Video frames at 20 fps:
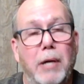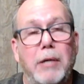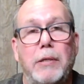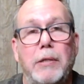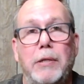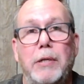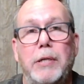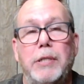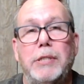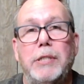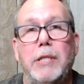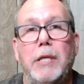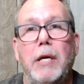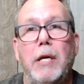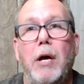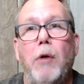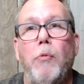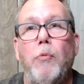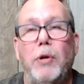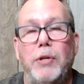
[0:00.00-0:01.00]
burglars,
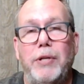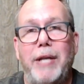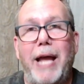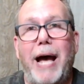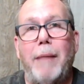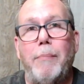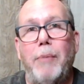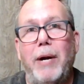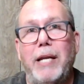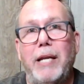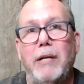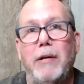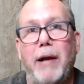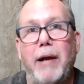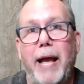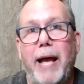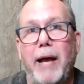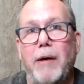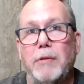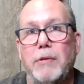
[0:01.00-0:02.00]
will not break in your
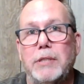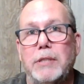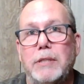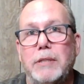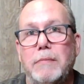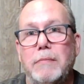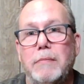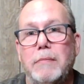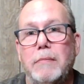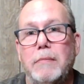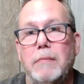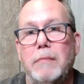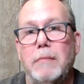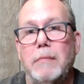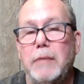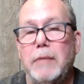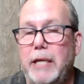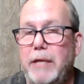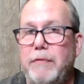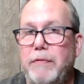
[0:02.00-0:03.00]
house
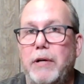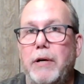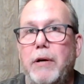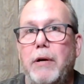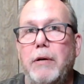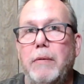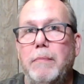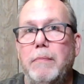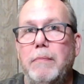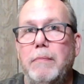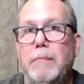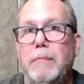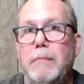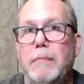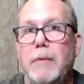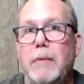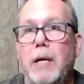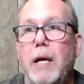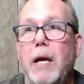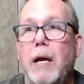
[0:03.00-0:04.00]
if you're home.
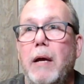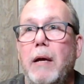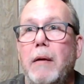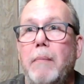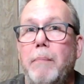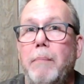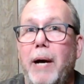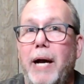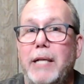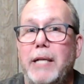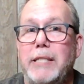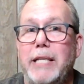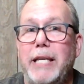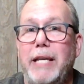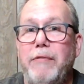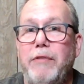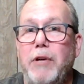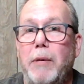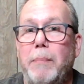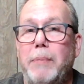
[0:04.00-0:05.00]
But
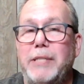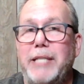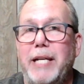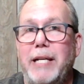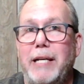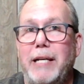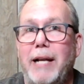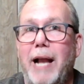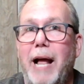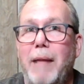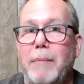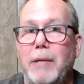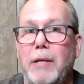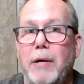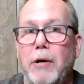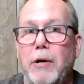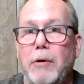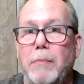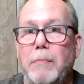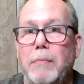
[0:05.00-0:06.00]
if you're pretending to not be
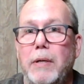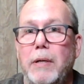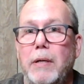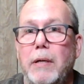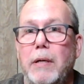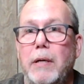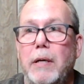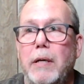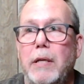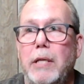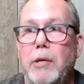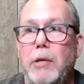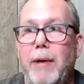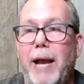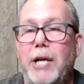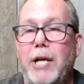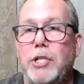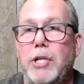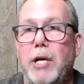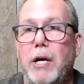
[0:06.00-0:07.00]
home, you
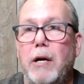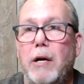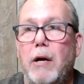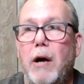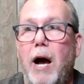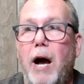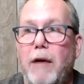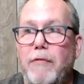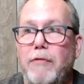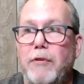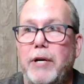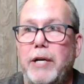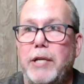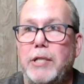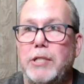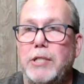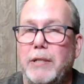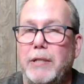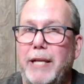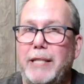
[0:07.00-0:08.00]
actually are
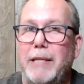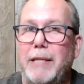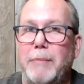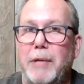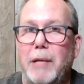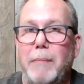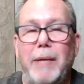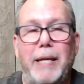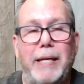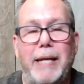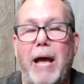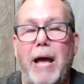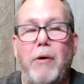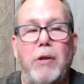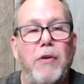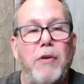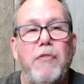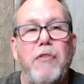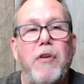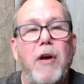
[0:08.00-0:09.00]
offering to let them come in. Now,
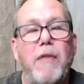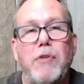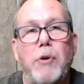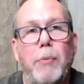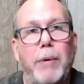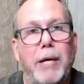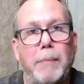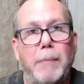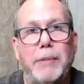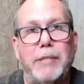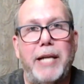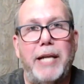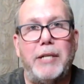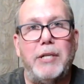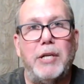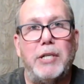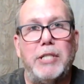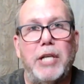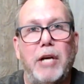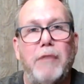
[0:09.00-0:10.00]
if you have no way to
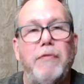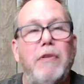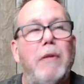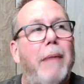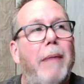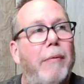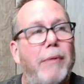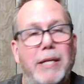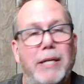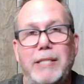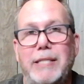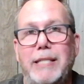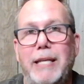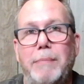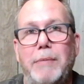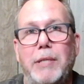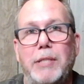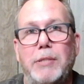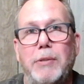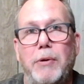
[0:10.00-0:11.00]
protect yourself, you may want to
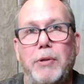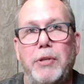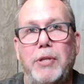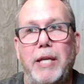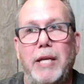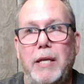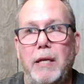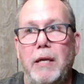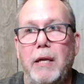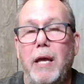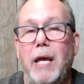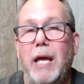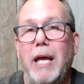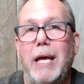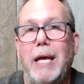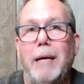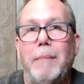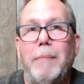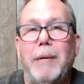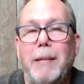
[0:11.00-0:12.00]
skip this whole thing.
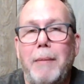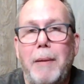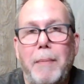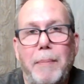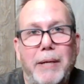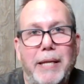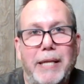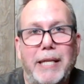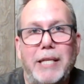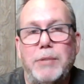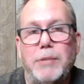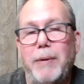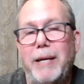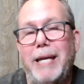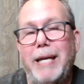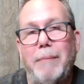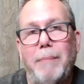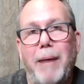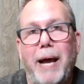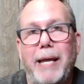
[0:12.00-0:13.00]
But let me put it this
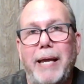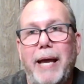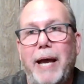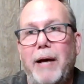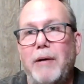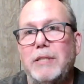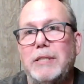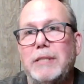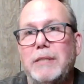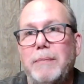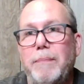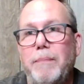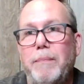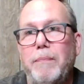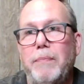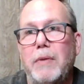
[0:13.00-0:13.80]
way in my house,